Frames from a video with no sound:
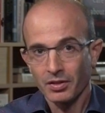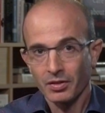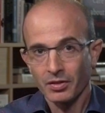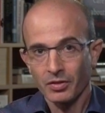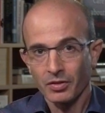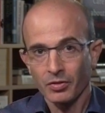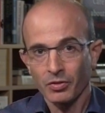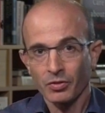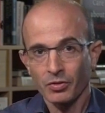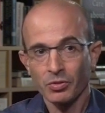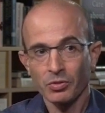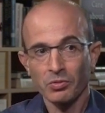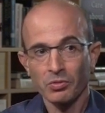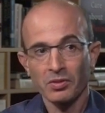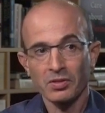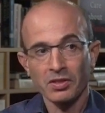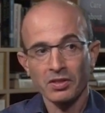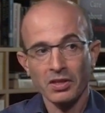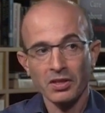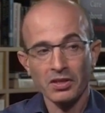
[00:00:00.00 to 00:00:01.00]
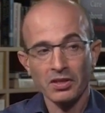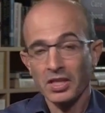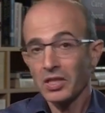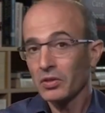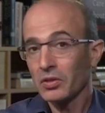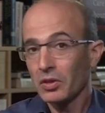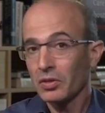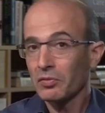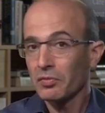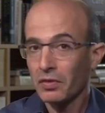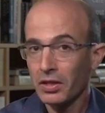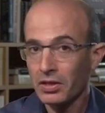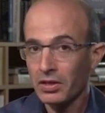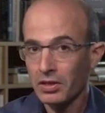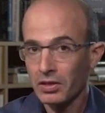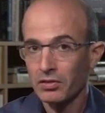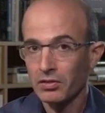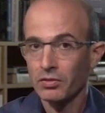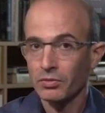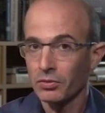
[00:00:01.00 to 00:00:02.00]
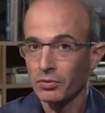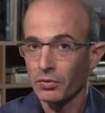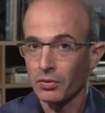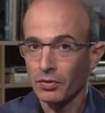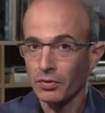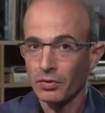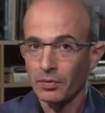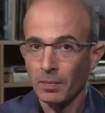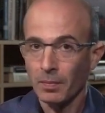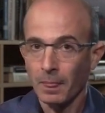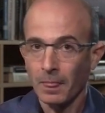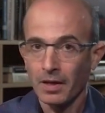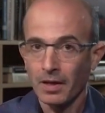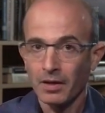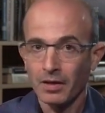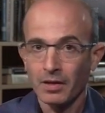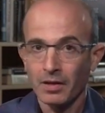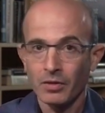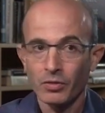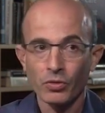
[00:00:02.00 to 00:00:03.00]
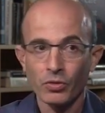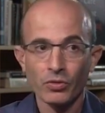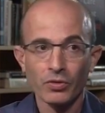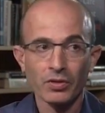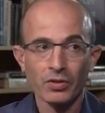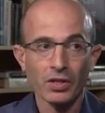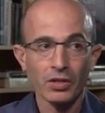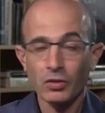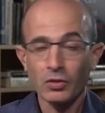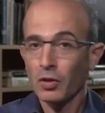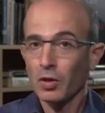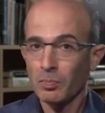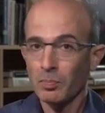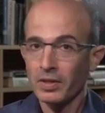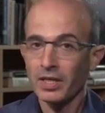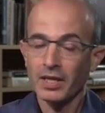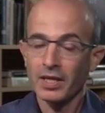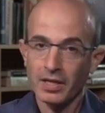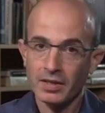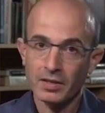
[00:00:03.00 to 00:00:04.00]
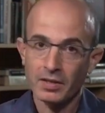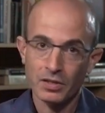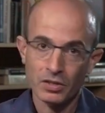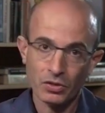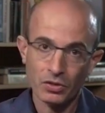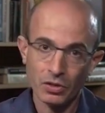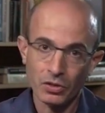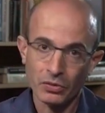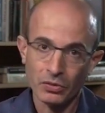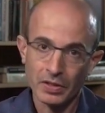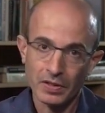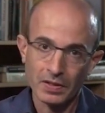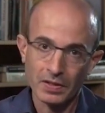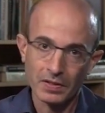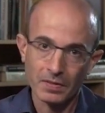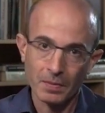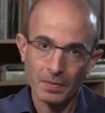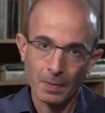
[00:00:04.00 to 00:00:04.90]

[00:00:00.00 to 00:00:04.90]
to tell inconvenient truth, to tell complicated stories,